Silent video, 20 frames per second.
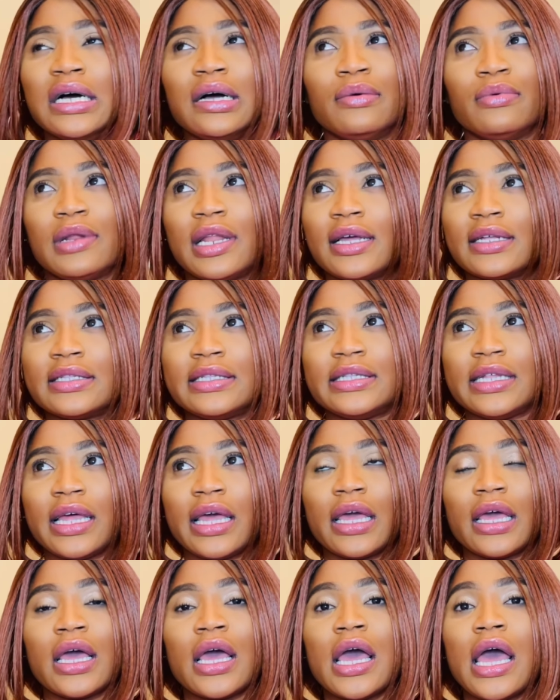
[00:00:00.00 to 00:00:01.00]
let's
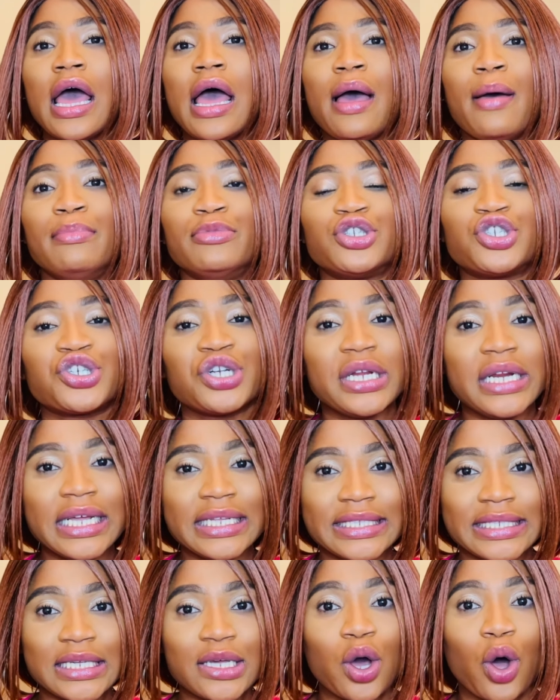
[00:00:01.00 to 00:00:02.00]
say
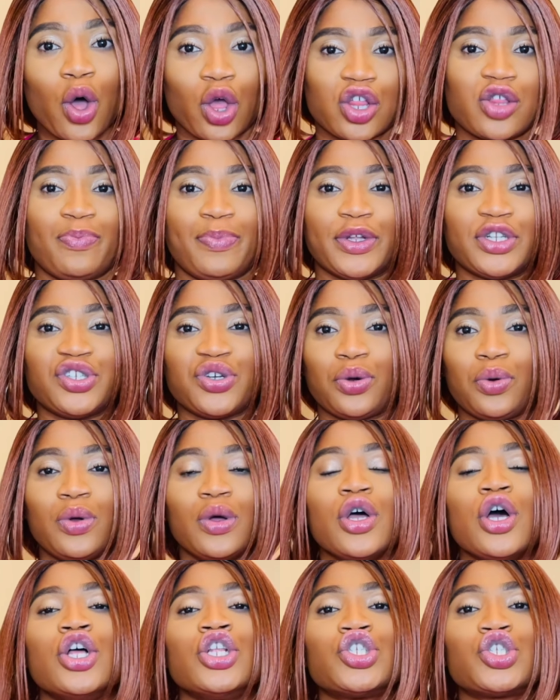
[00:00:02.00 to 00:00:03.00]
Trinity Hospital
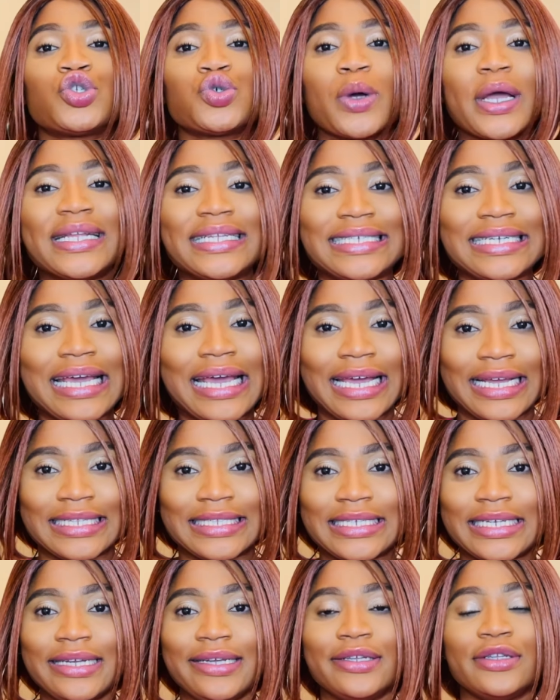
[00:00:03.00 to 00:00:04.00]

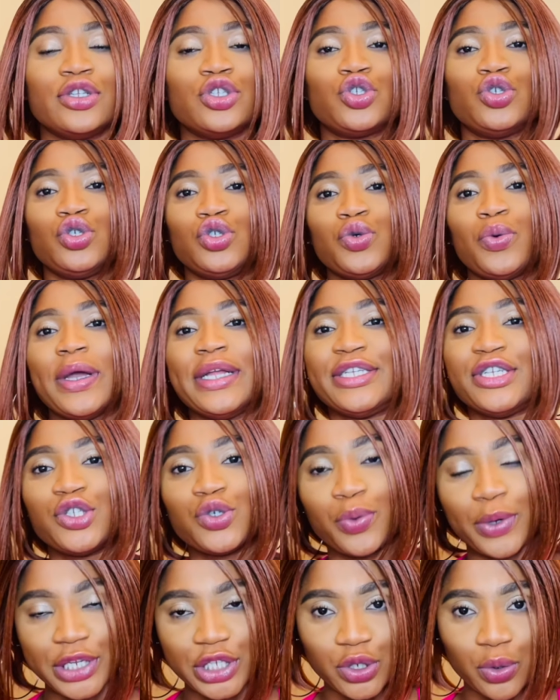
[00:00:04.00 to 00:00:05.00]
2018 to
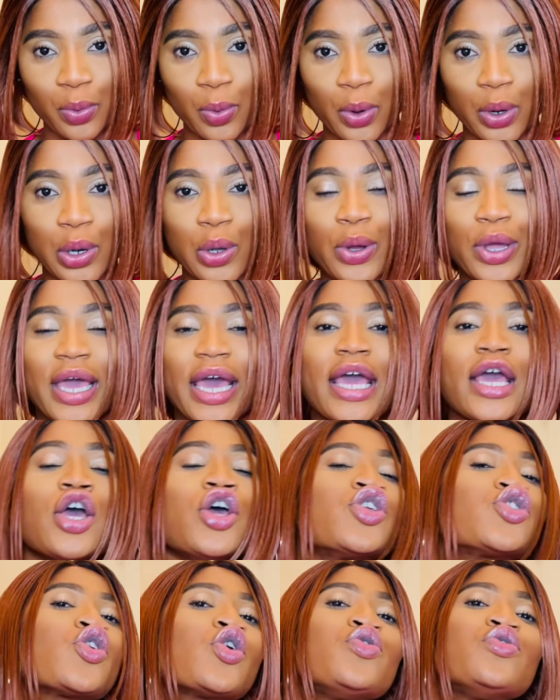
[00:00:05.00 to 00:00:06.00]
2021. Okay,
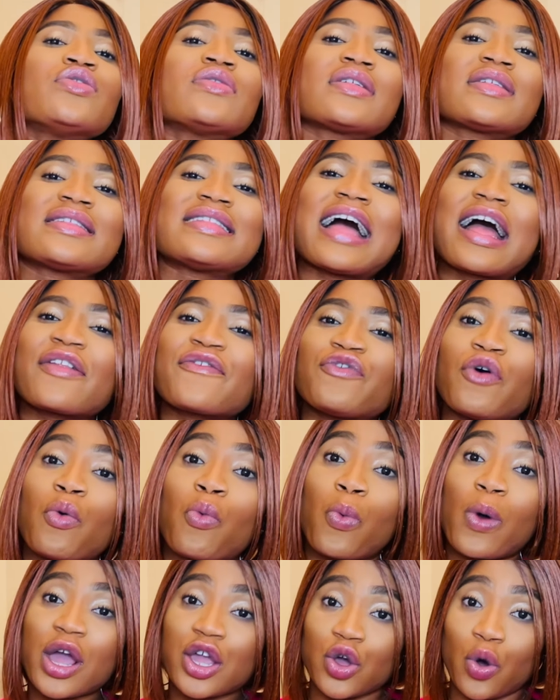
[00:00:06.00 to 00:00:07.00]
so you start
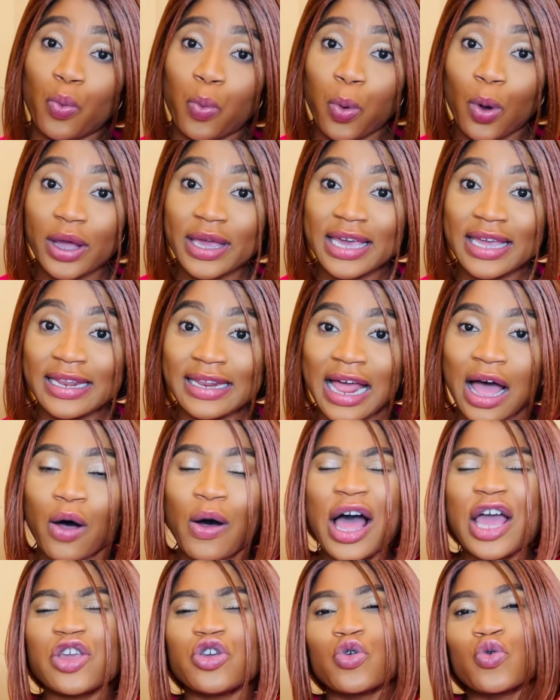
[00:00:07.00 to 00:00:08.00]
from where you're working now
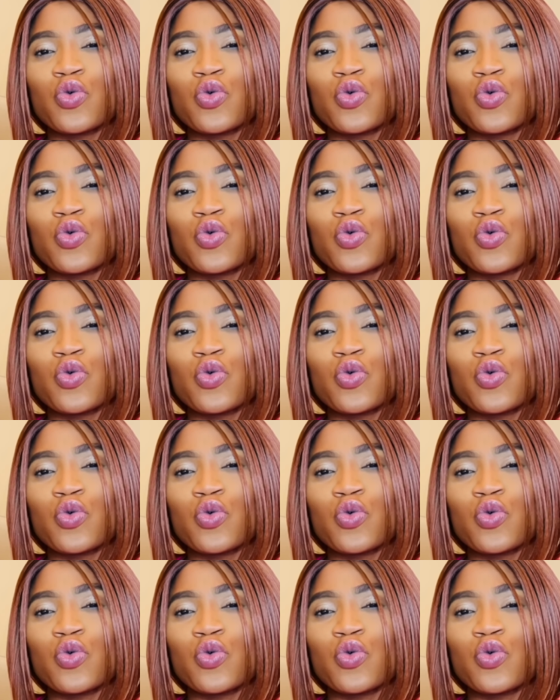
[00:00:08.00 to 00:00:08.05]
and you